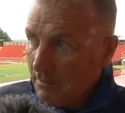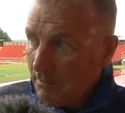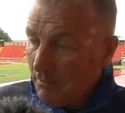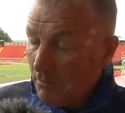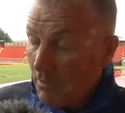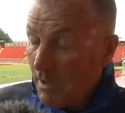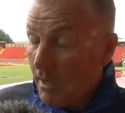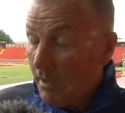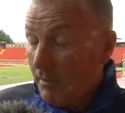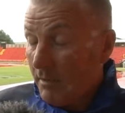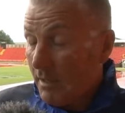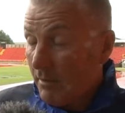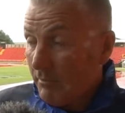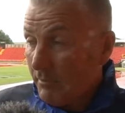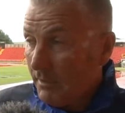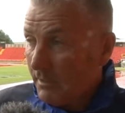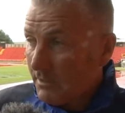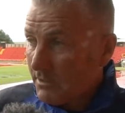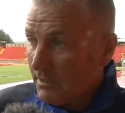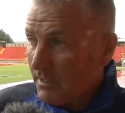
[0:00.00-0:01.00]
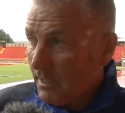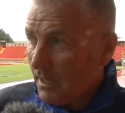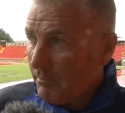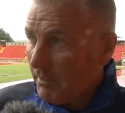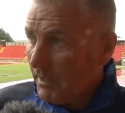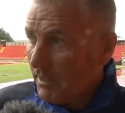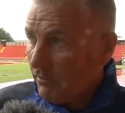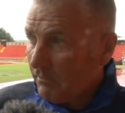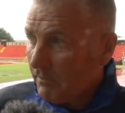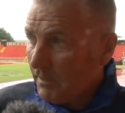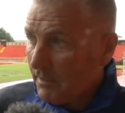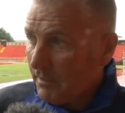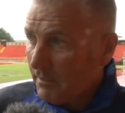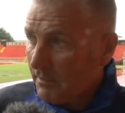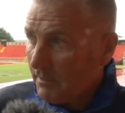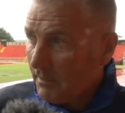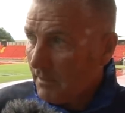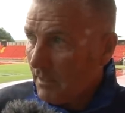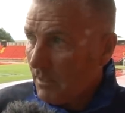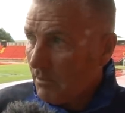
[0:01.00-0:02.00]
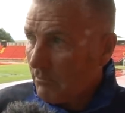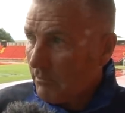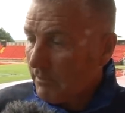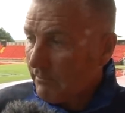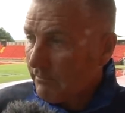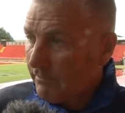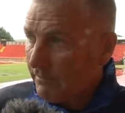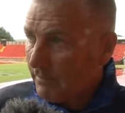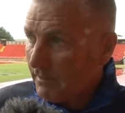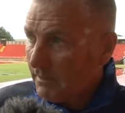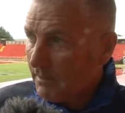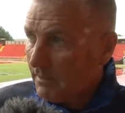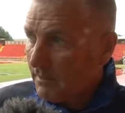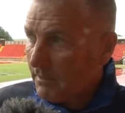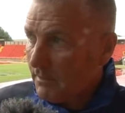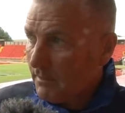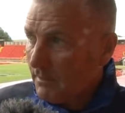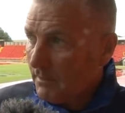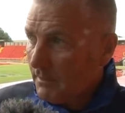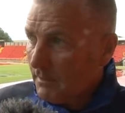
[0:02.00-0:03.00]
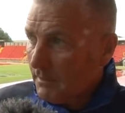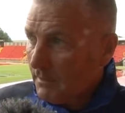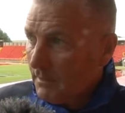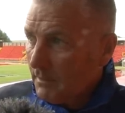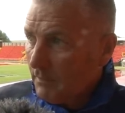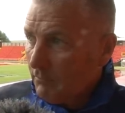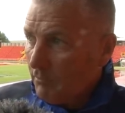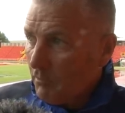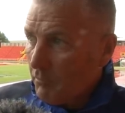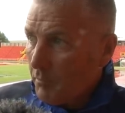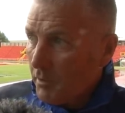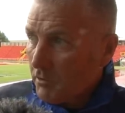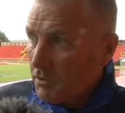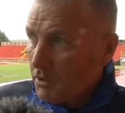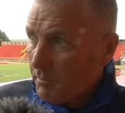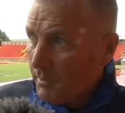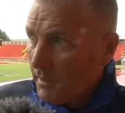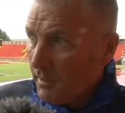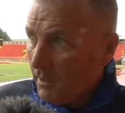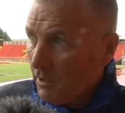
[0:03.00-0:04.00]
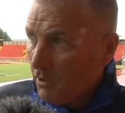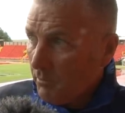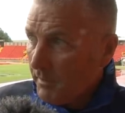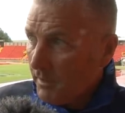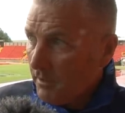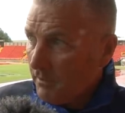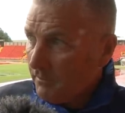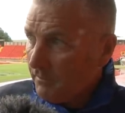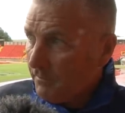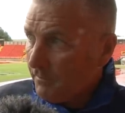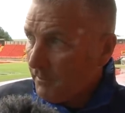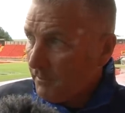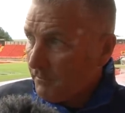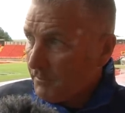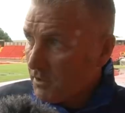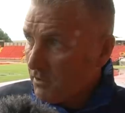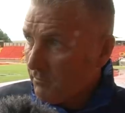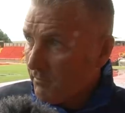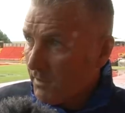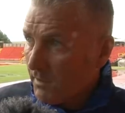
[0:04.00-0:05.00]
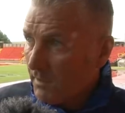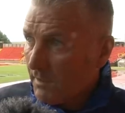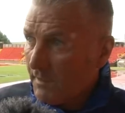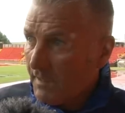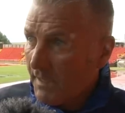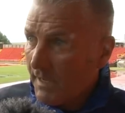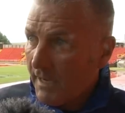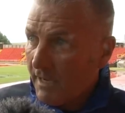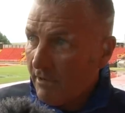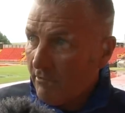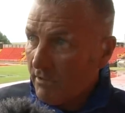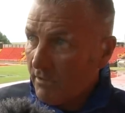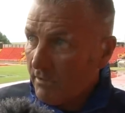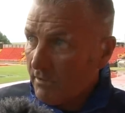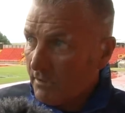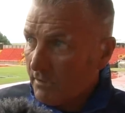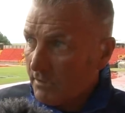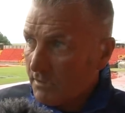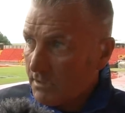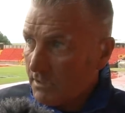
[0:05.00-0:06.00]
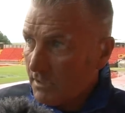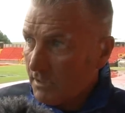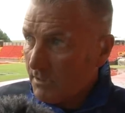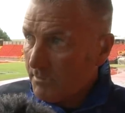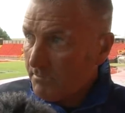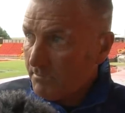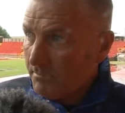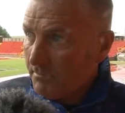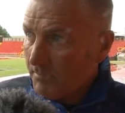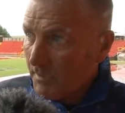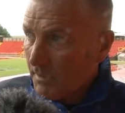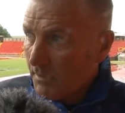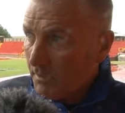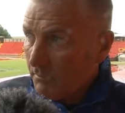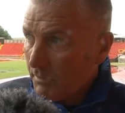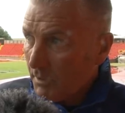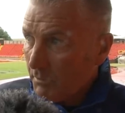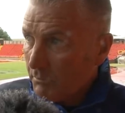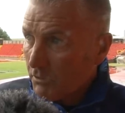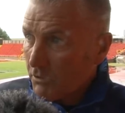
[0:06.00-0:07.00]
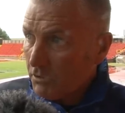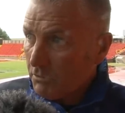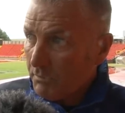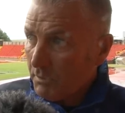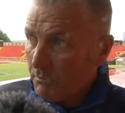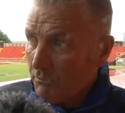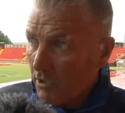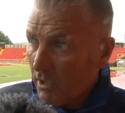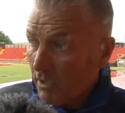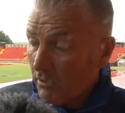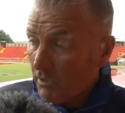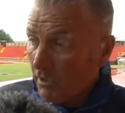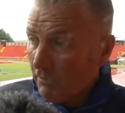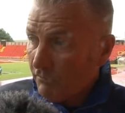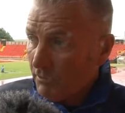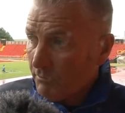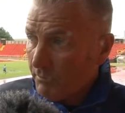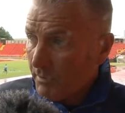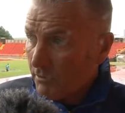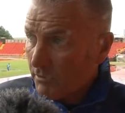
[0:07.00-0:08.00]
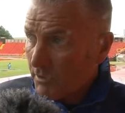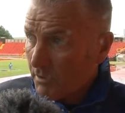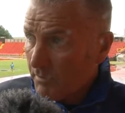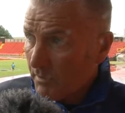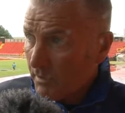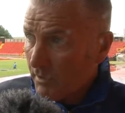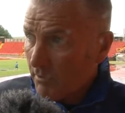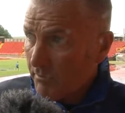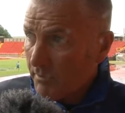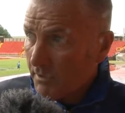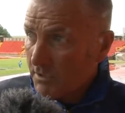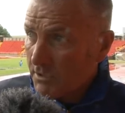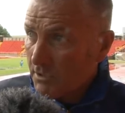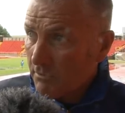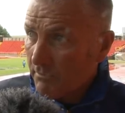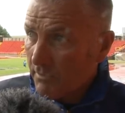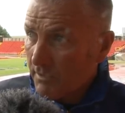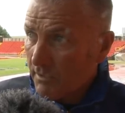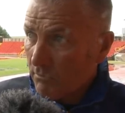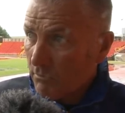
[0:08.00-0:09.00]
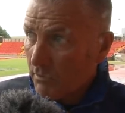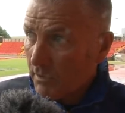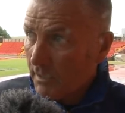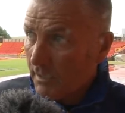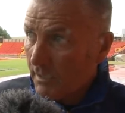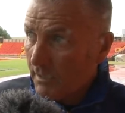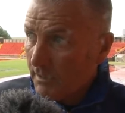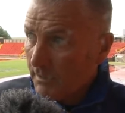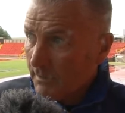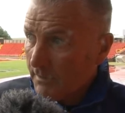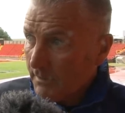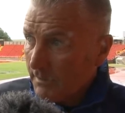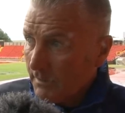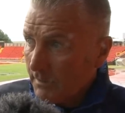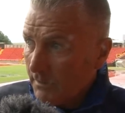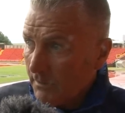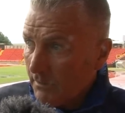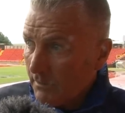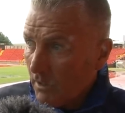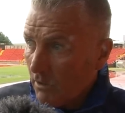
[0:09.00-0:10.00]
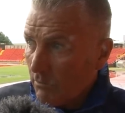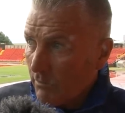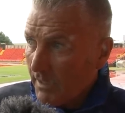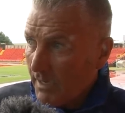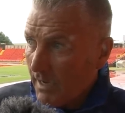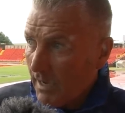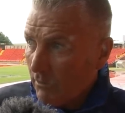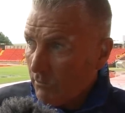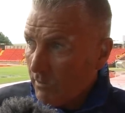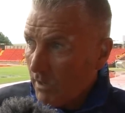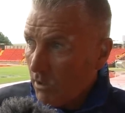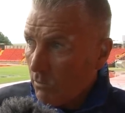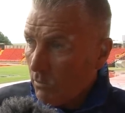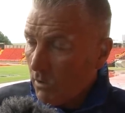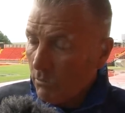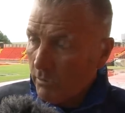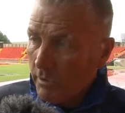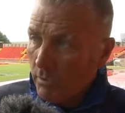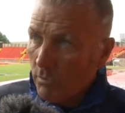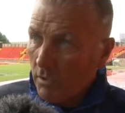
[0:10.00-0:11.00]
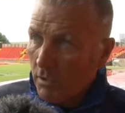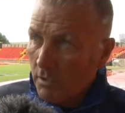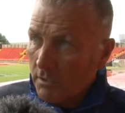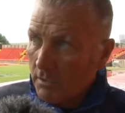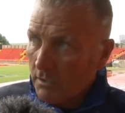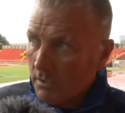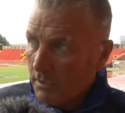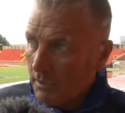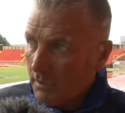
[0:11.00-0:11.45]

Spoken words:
Well, listen, that'll be lovely. You know, we've built up a little bit of something in the area that people should be proud of. We've built up a little bit of something where, you know, we now know what we want,